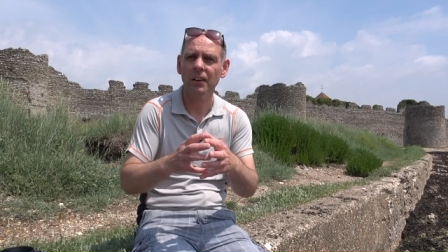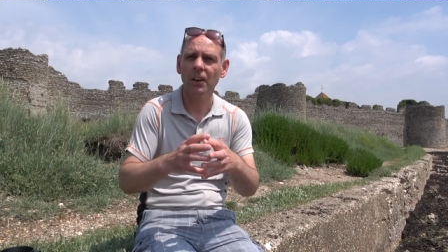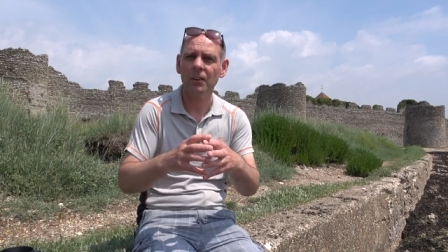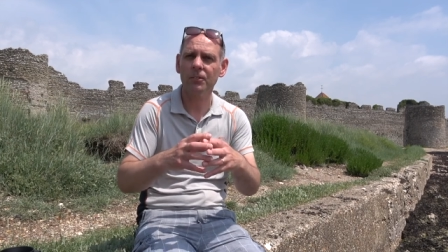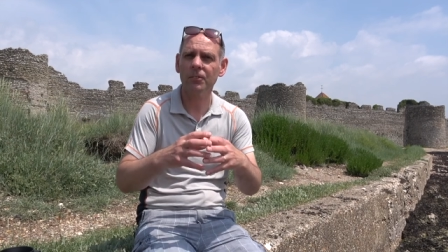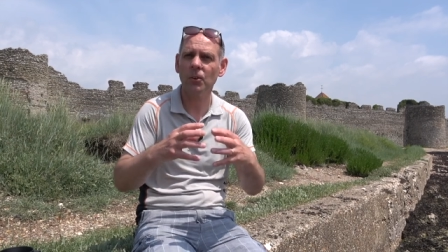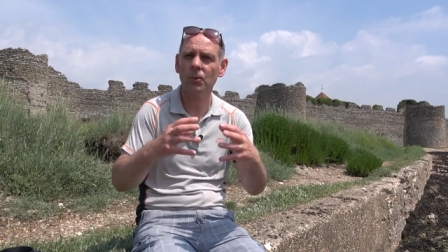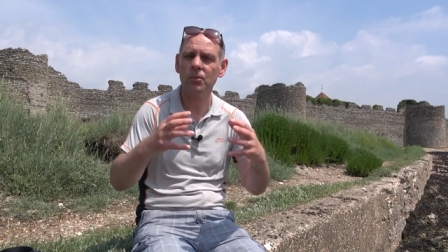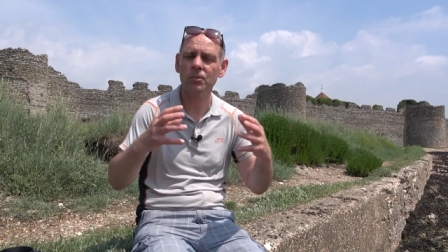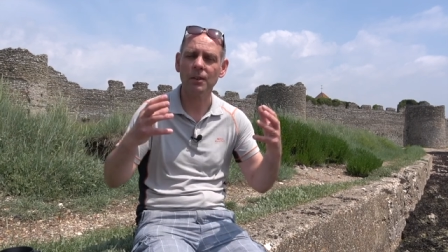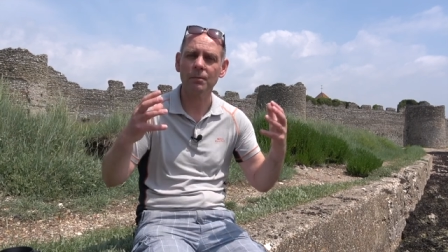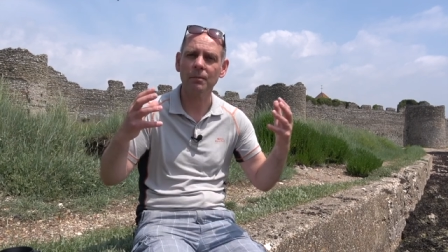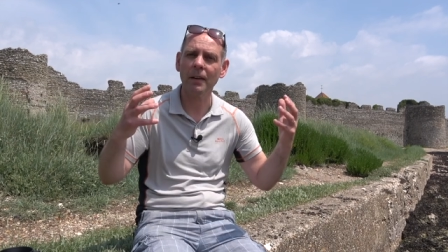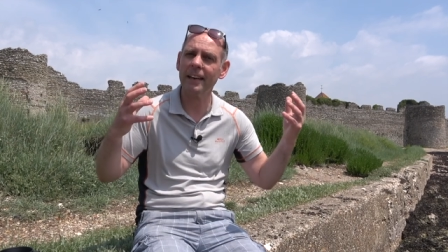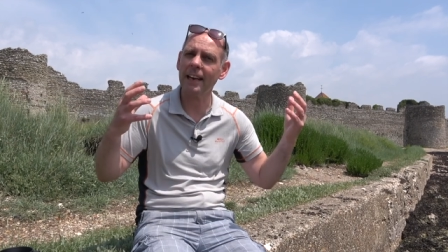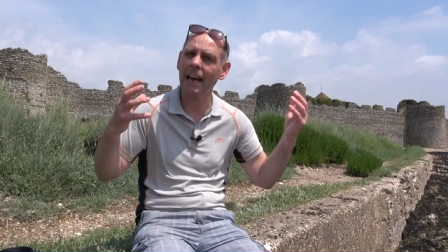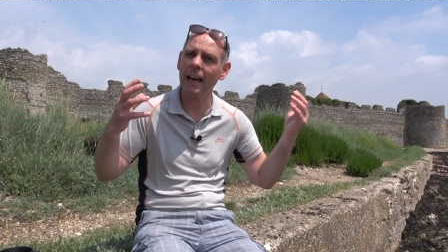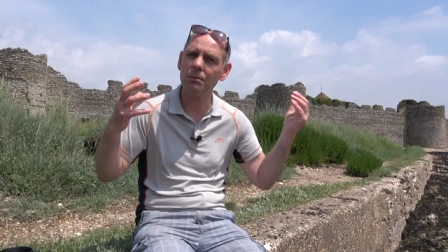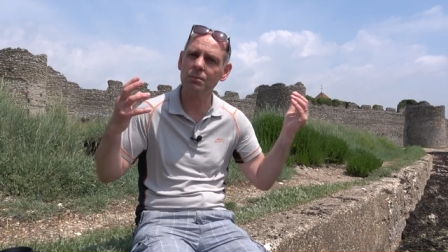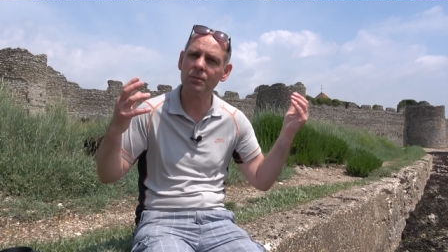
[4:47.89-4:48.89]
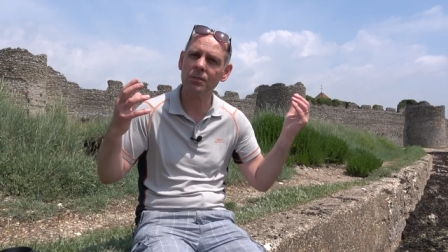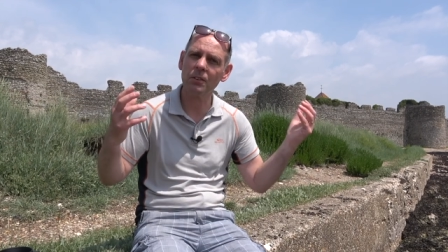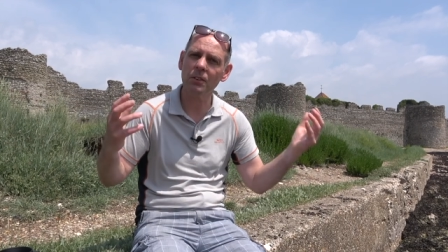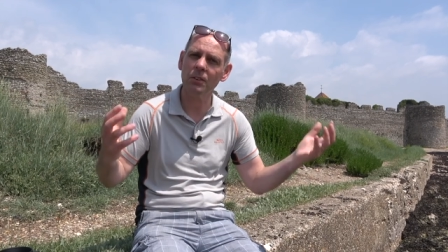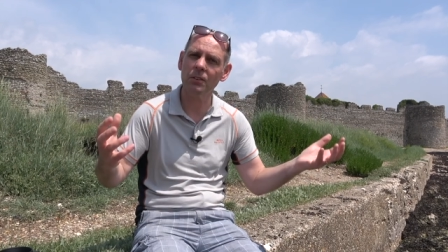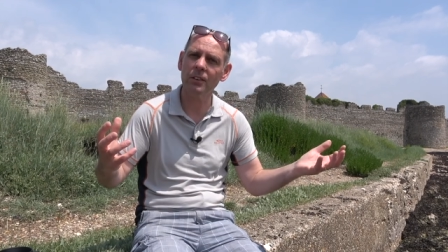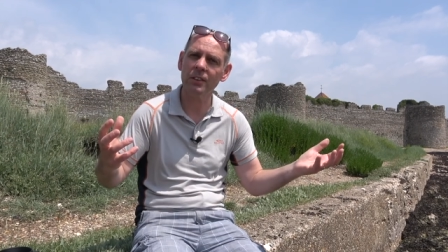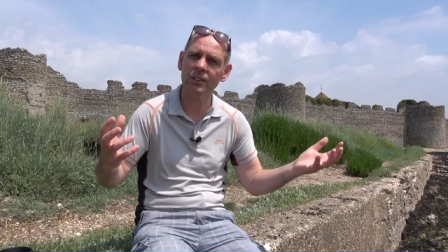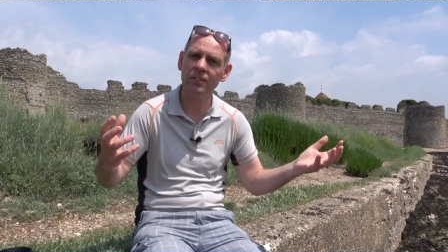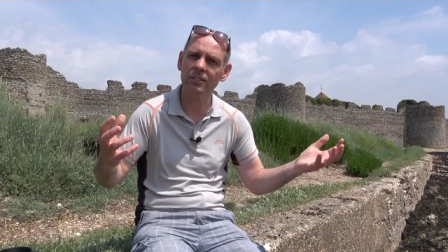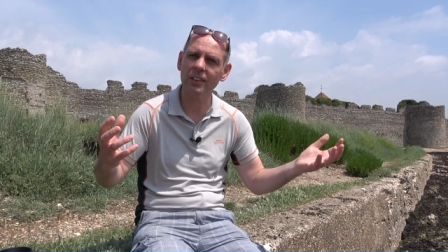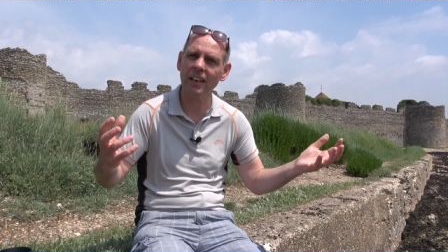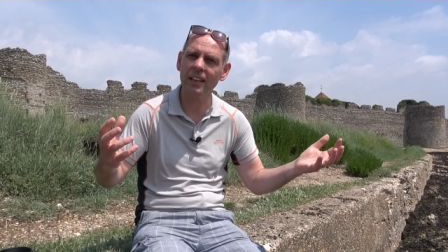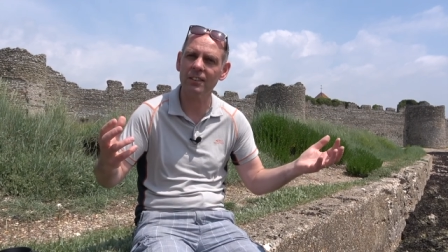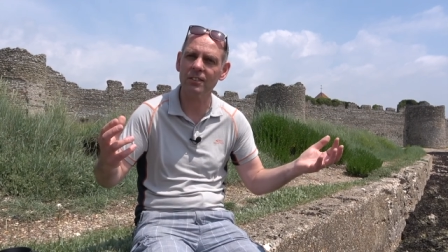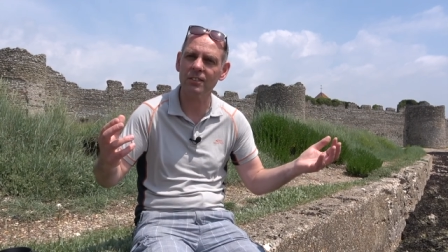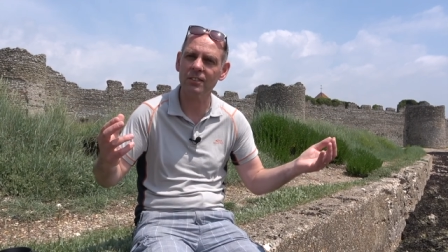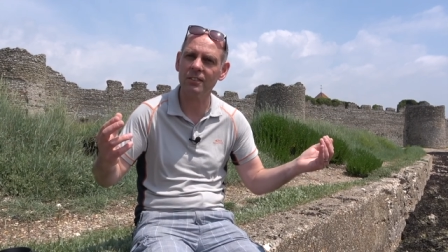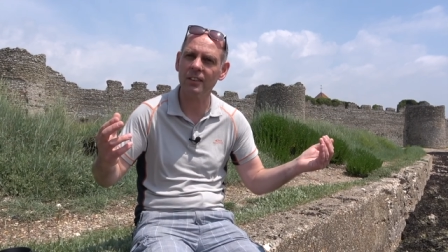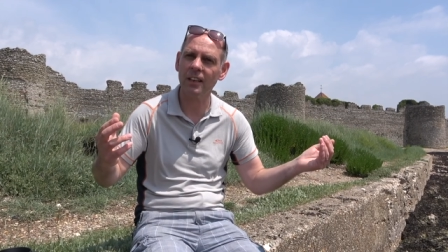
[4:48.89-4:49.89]
of course, it made absolutely
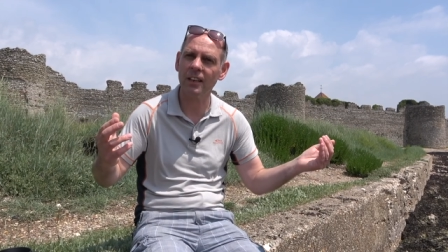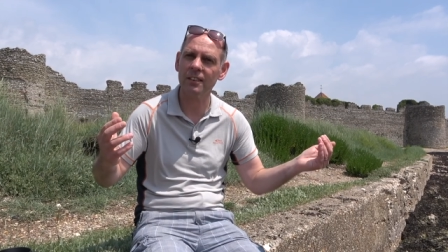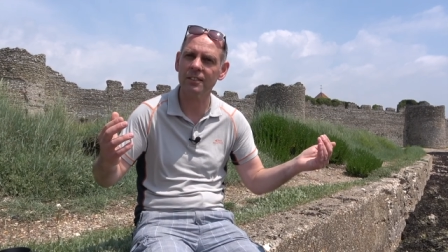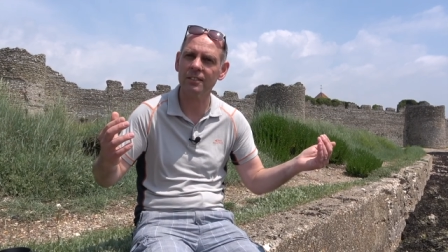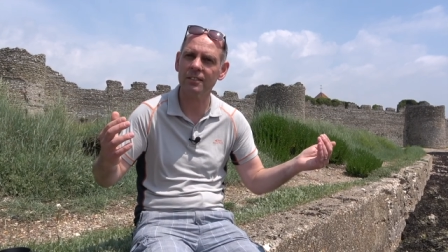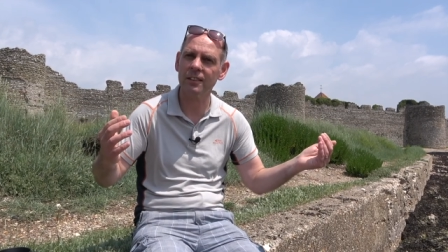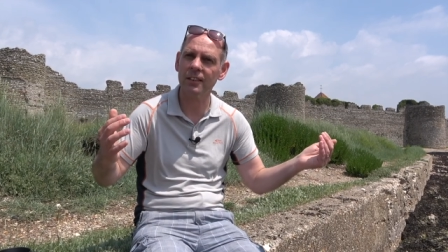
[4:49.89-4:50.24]
sense that